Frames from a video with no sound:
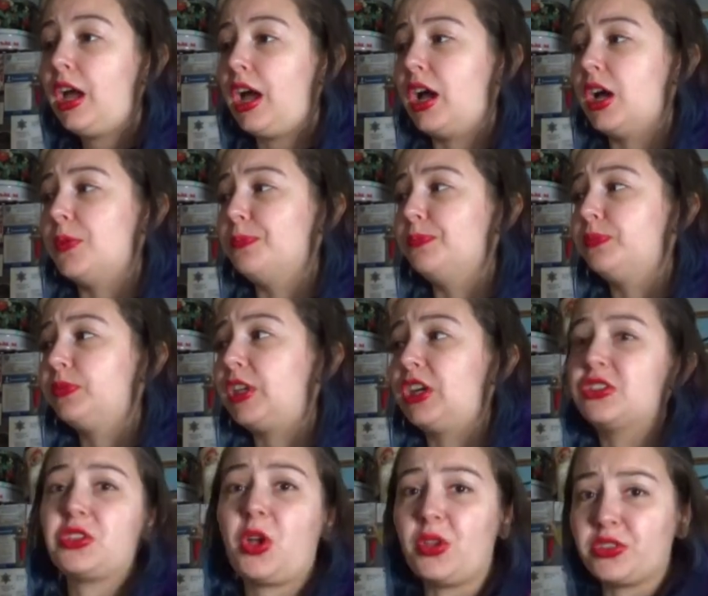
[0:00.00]
um,
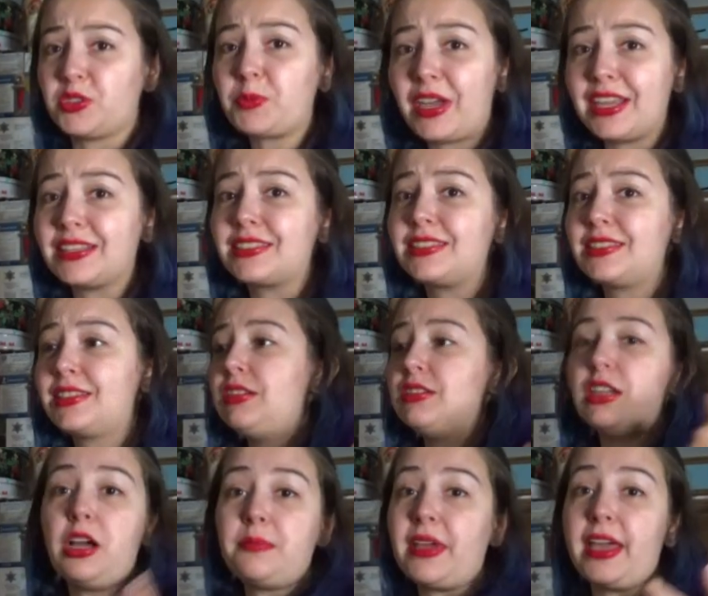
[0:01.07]
there's allspice,
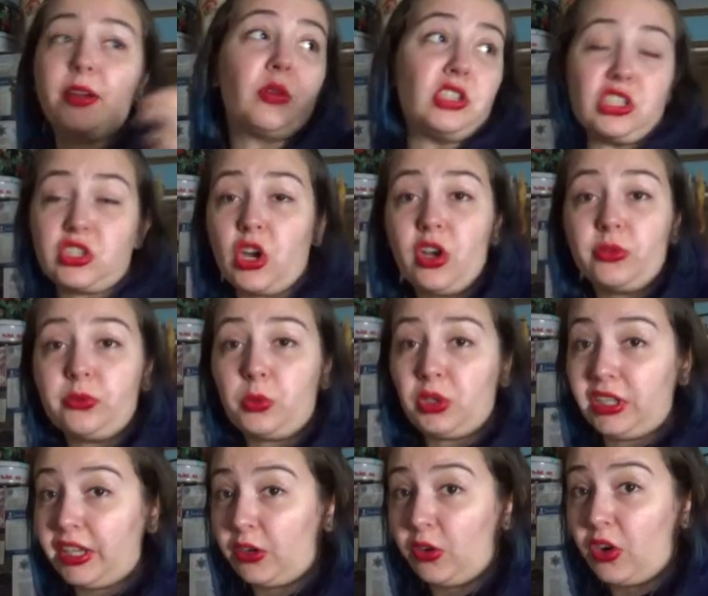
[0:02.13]
nutmeg, which is called
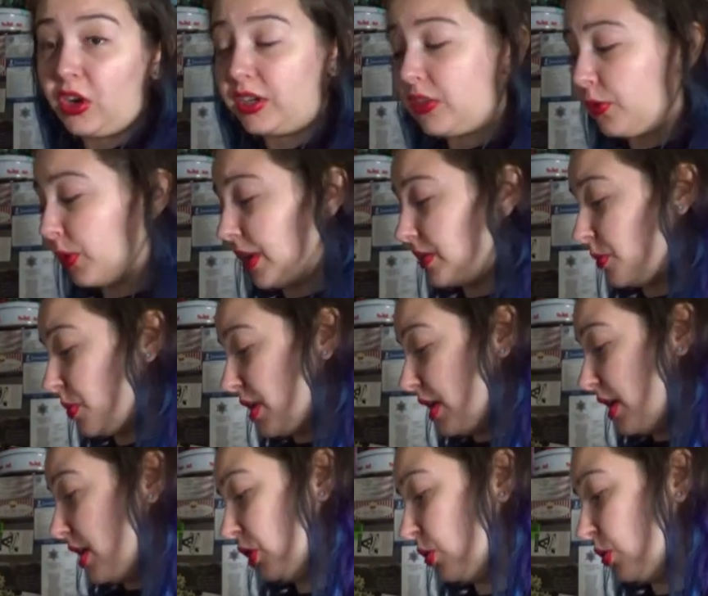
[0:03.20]
for later on in the recipe.